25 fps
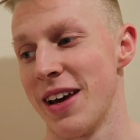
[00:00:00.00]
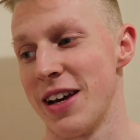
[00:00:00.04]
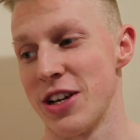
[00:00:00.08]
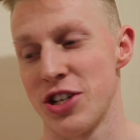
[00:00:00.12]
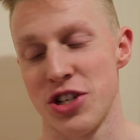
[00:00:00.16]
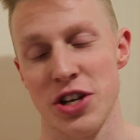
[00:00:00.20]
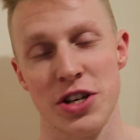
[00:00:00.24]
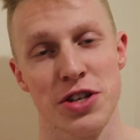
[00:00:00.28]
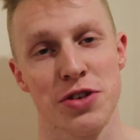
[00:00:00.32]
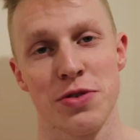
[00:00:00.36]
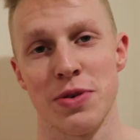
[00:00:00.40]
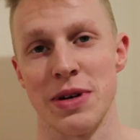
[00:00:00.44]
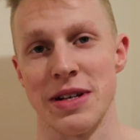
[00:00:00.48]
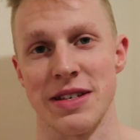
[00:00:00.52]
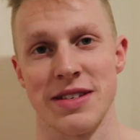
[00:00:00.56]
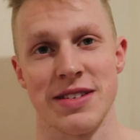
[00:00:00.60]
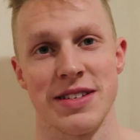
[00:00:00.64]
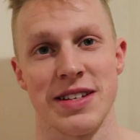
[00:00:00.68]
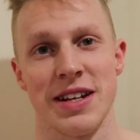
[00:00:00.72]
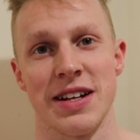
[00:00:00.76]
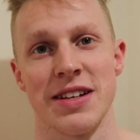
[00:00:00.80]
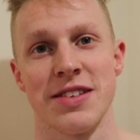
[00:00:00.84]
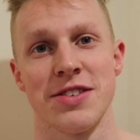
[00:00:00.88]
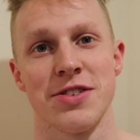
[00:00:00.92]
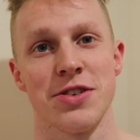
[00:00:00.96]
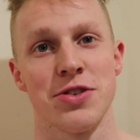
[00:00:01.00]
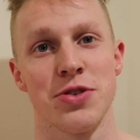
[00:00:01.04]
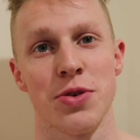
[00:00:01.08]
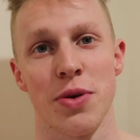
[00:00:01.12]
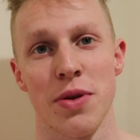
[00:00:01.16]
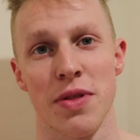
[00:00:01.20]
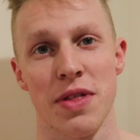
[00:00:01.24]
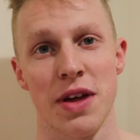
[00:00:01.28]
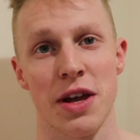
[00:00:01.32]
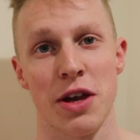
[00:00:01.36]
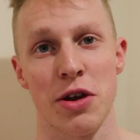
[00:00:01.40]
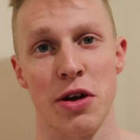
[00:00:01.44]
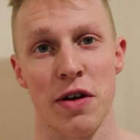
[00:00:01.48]
It's just coincidence, so
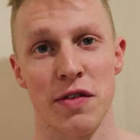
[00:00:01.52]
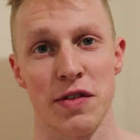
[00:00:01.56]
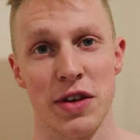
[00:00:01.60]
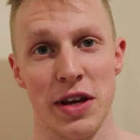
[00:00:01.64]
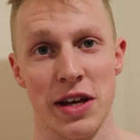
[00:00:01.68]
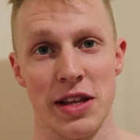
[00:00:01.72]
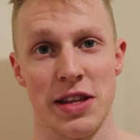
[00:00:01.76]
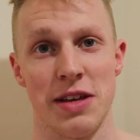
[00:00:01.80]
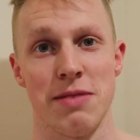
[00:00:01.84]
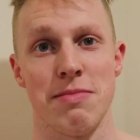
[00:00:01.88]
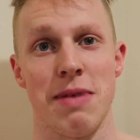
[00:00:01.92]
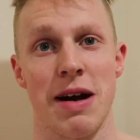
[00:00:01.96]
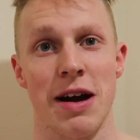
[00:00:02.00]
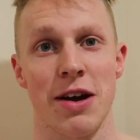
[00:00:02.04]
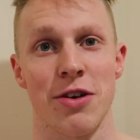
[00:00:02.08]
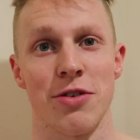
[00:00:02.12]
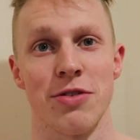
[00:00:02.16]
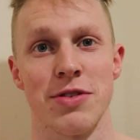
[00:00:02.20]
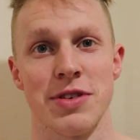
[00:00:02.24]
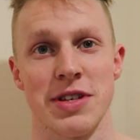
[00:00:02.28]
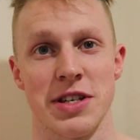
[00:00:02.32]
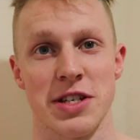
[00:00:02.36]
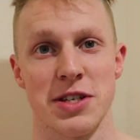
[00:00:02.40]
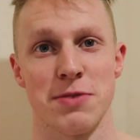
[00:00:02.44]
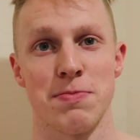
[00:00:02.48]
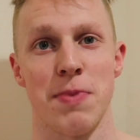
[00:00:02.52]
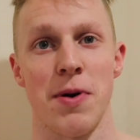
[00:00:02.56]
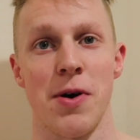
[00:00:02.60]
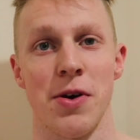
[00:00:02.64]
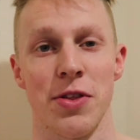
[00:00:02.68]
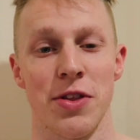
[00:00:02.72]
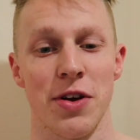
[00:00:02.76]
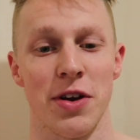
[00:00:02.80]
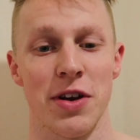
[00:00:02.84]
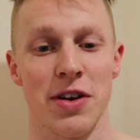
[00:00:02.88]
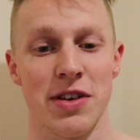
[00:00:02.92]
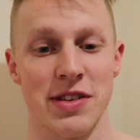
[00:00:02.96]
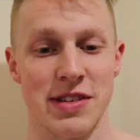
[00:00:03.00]
don't think you have to hit your macros as
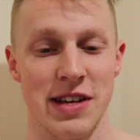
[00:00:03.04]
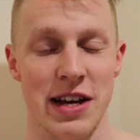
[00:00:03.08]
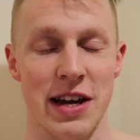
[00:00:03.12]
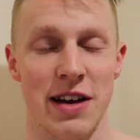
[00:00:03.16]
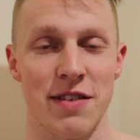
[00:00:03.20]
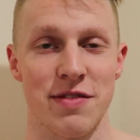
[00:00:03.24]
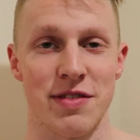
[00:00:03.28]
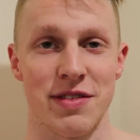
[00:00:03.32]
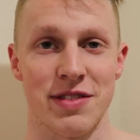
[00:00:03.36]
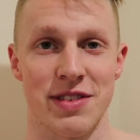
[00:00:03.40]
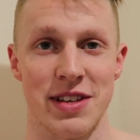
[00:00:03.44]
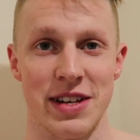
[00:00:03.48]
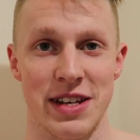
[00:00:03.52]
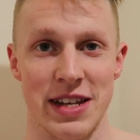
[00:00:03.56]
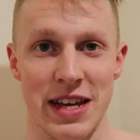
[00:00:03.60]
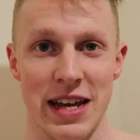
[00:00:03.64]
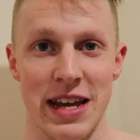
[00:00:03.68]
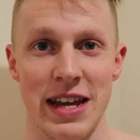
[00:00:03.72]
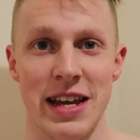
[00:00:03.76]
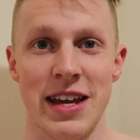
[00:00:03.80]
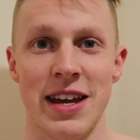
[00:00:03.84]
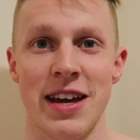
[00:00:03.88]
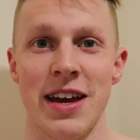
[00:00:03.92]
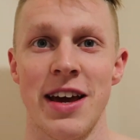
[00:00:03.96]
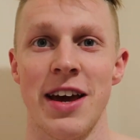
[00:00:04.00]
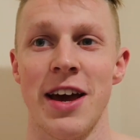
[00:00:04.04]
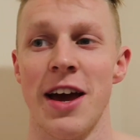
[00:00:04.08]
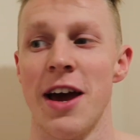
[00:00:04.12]
spot on as I have today.